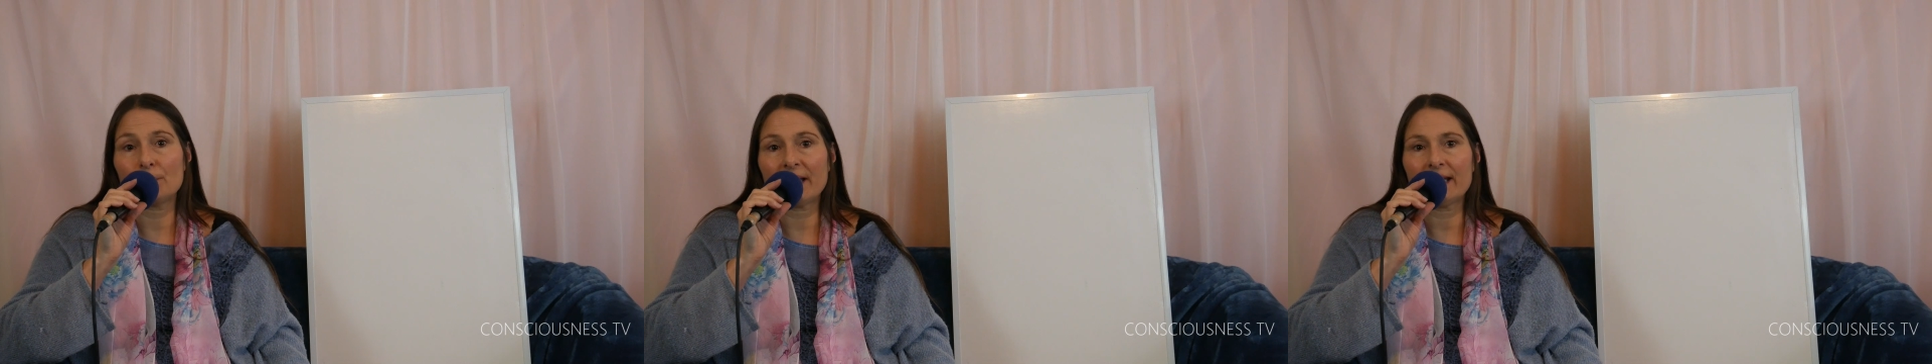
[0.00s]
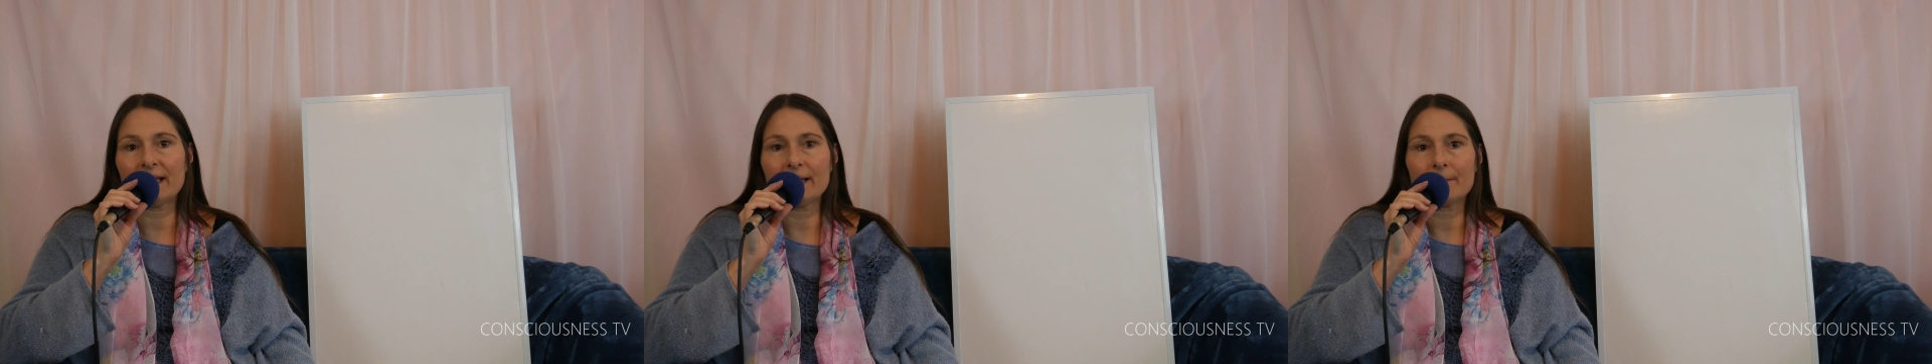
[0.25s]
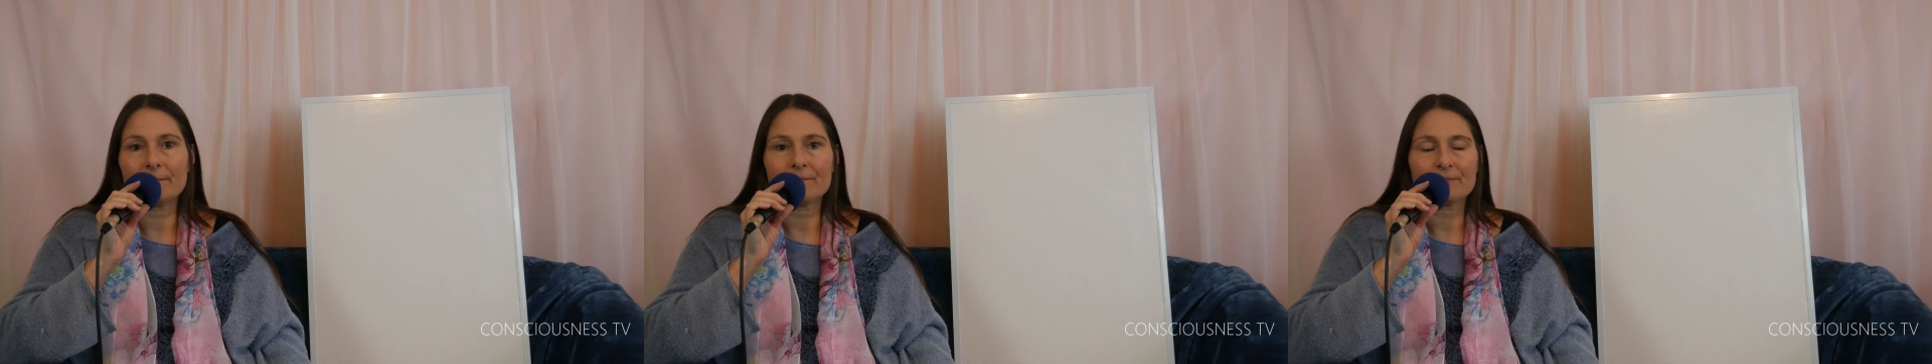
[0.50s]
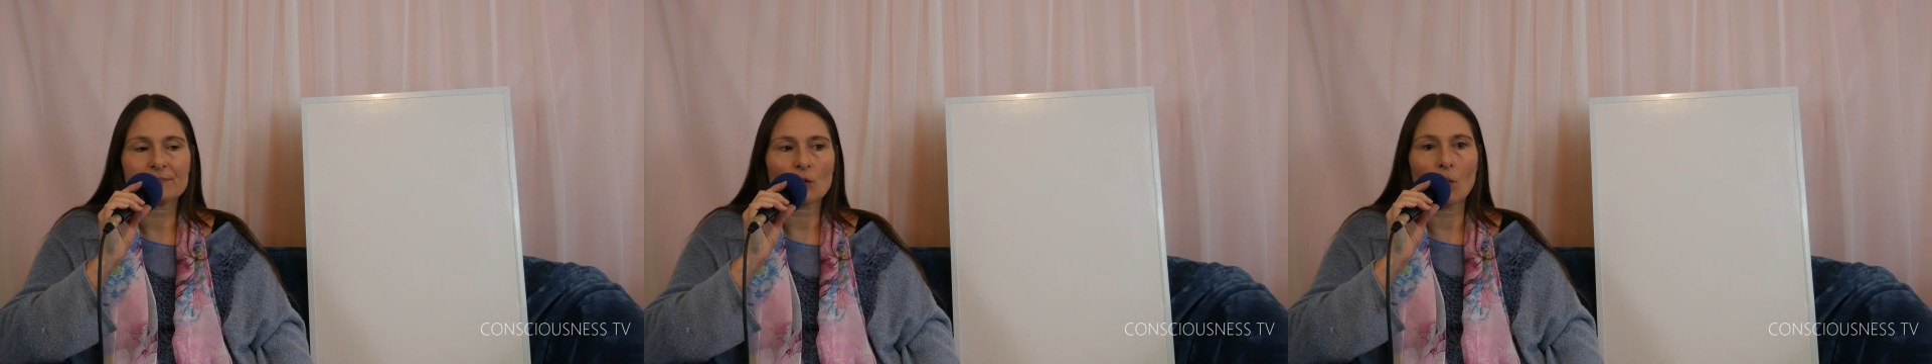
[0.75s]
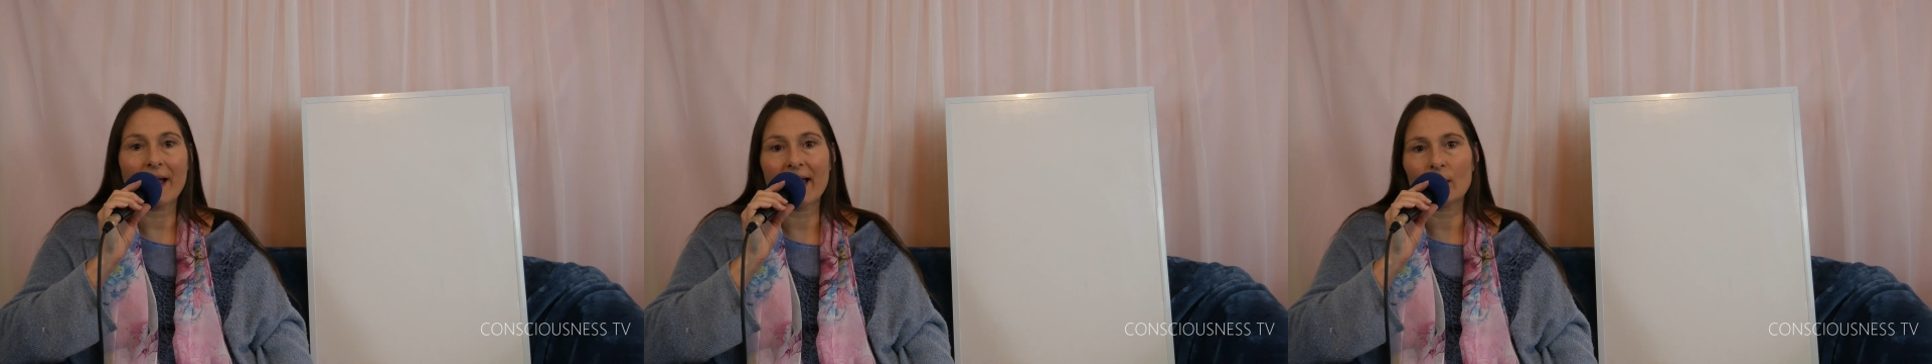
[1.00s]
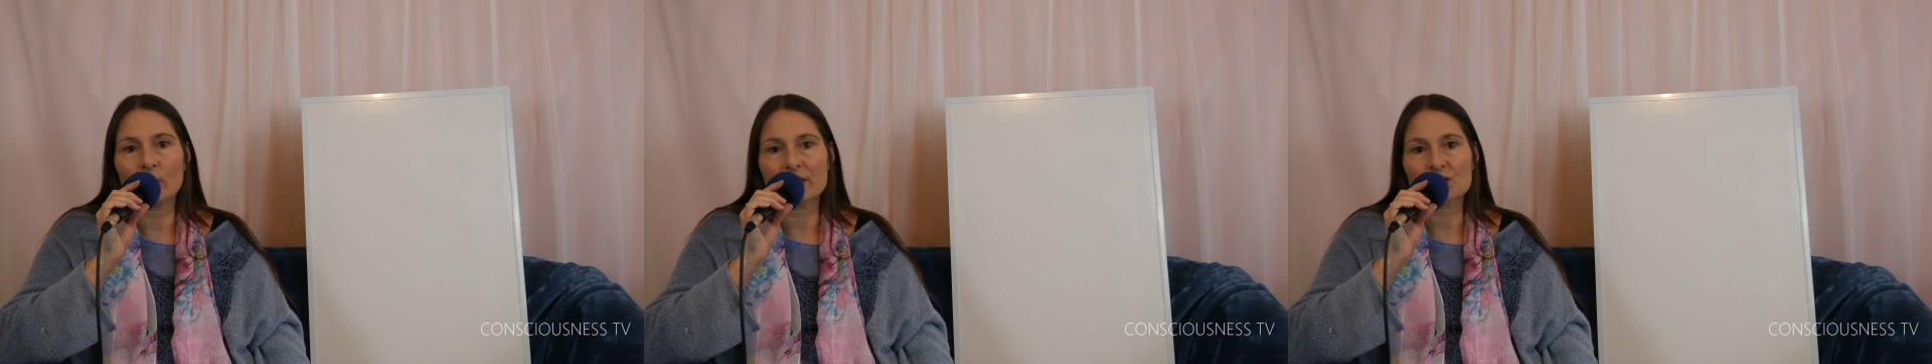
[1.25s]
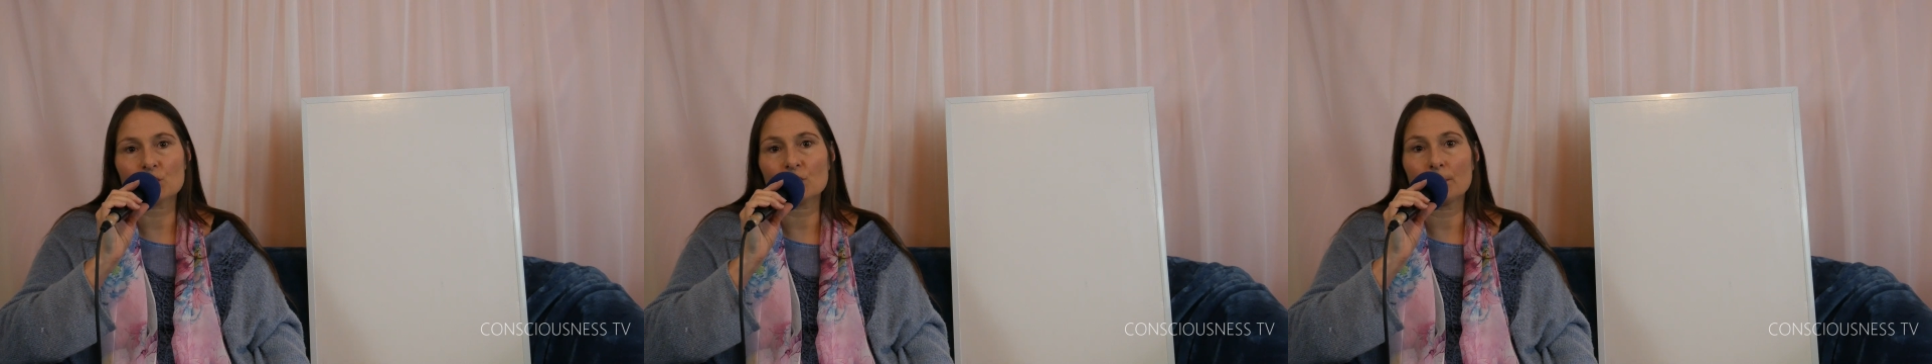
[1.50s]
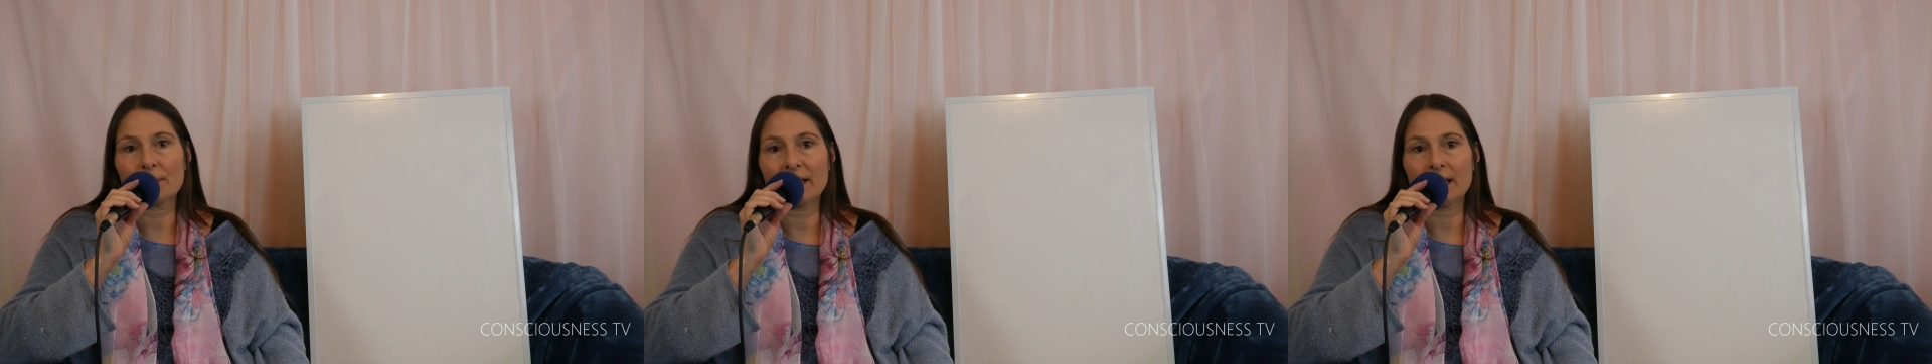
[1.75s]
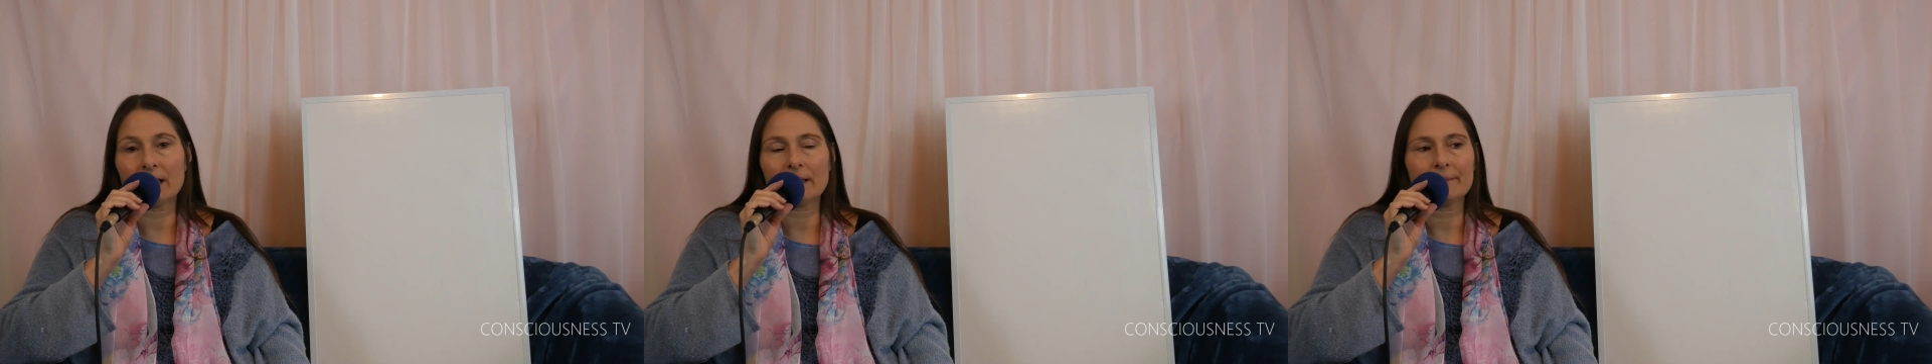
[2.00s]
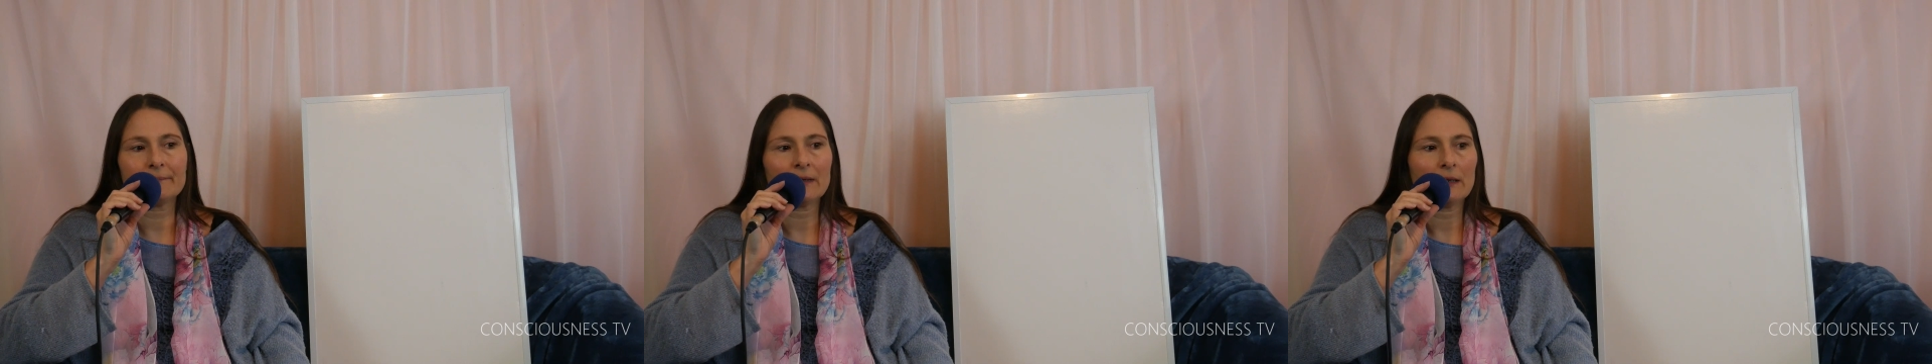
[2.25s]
be or how it should appear.